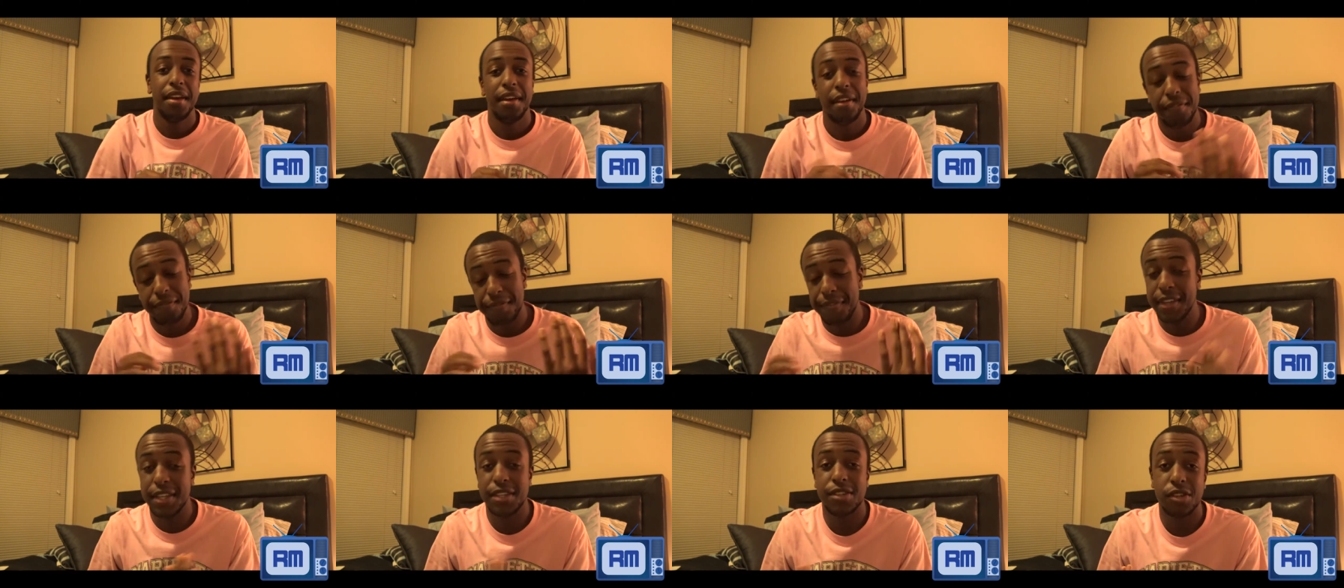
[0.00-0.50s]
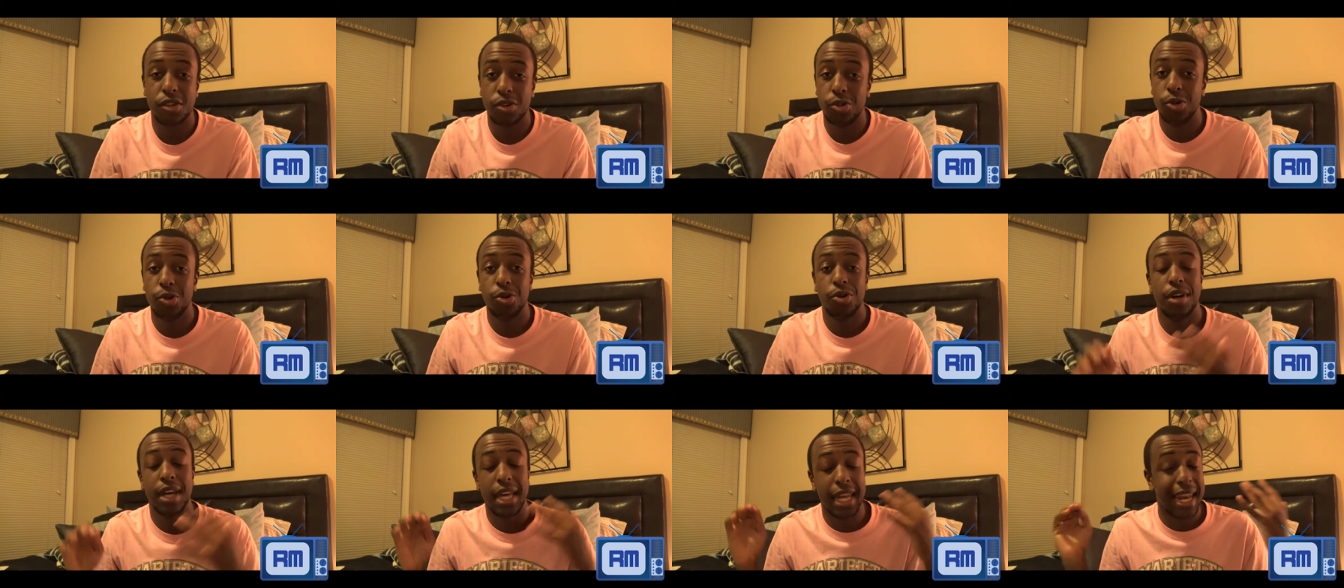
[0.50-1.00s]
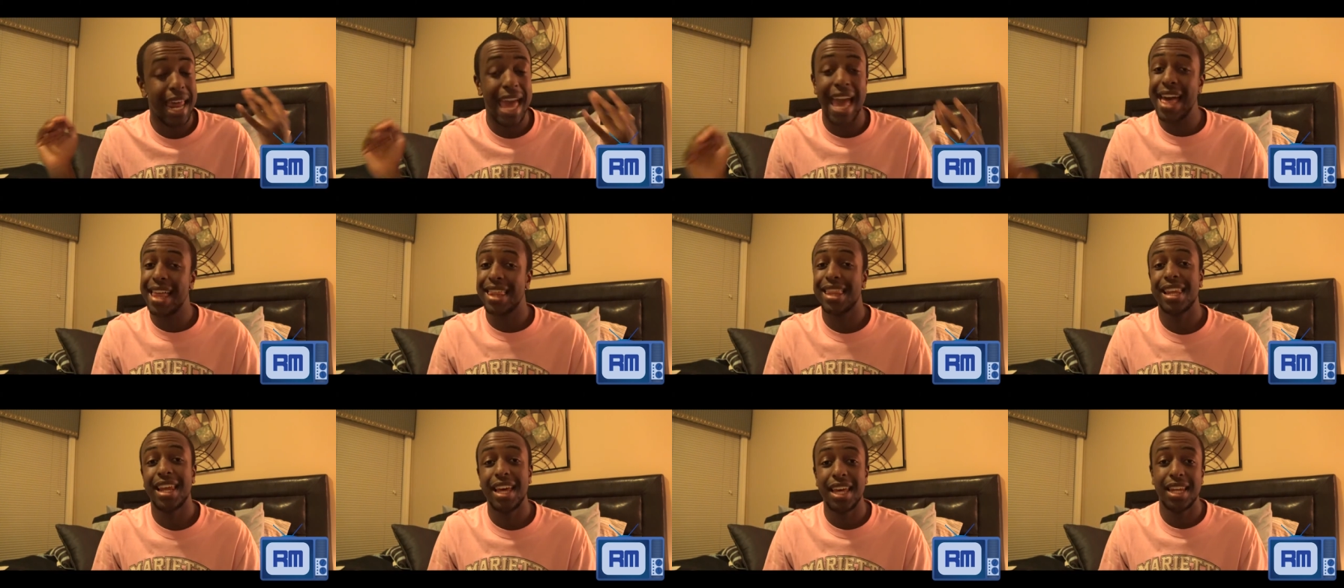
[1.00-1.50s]
and physical and
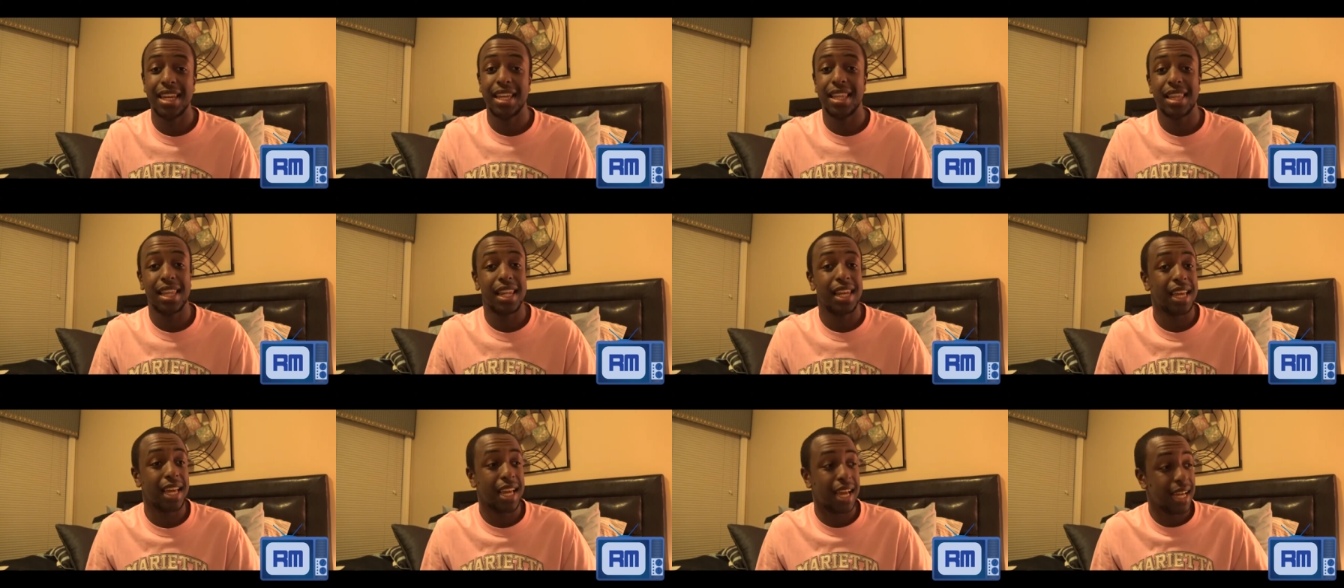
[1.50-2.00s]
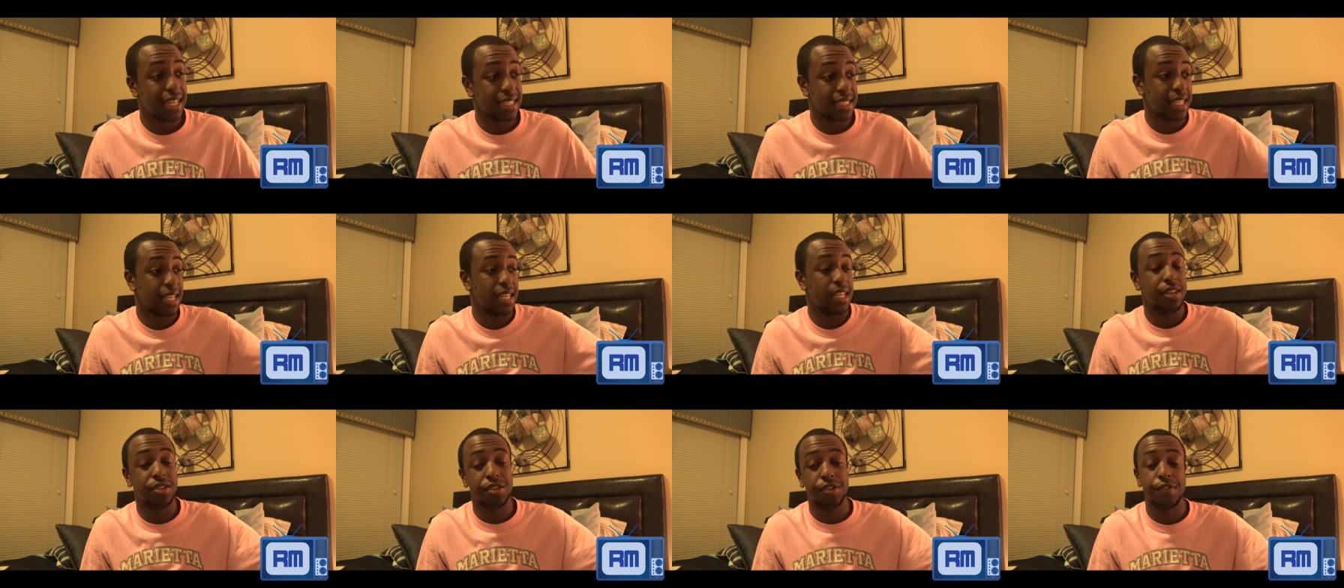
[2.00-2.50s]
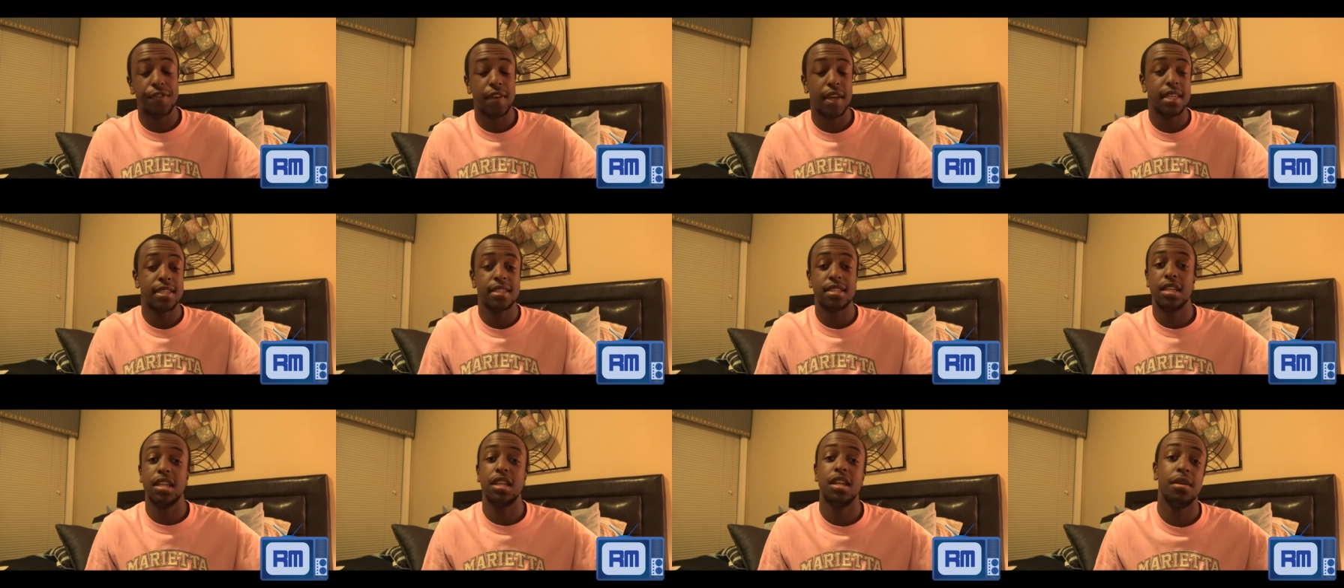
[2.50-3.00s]
athletic than the guys that he was
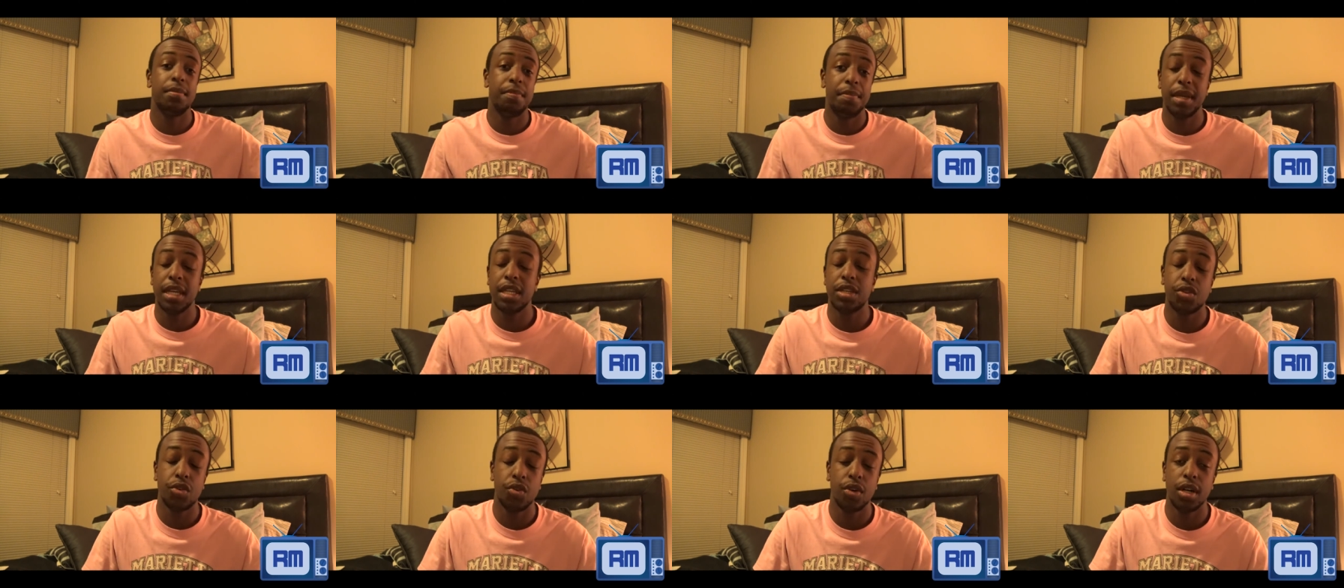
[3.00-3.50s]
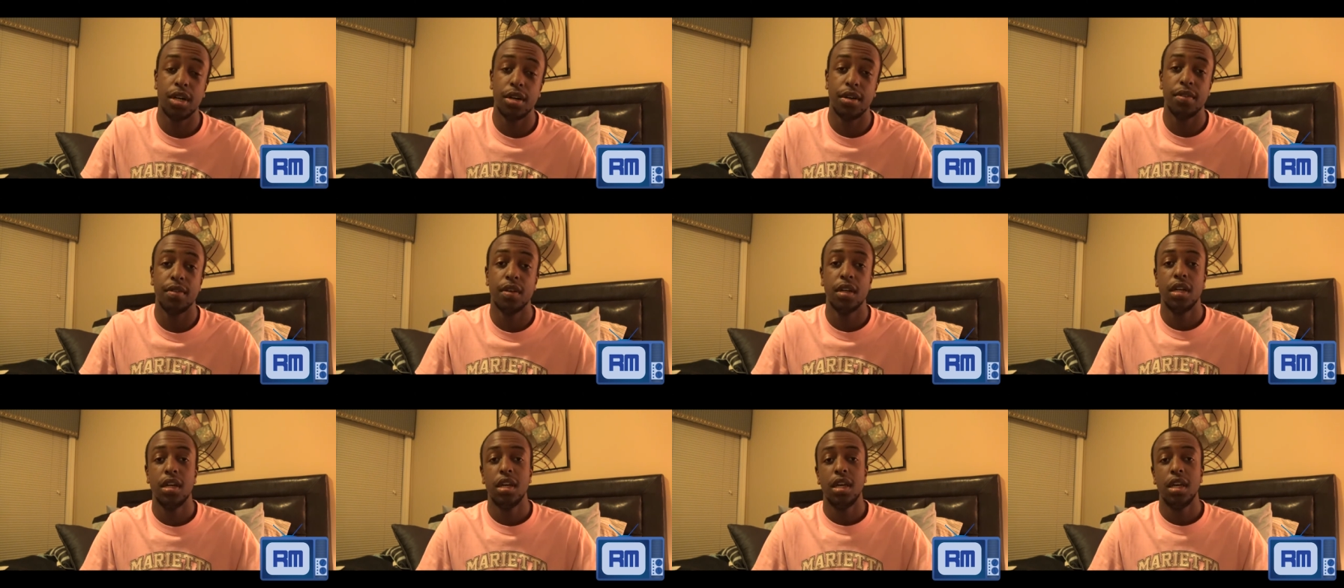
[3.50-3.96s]
facing in the Big 12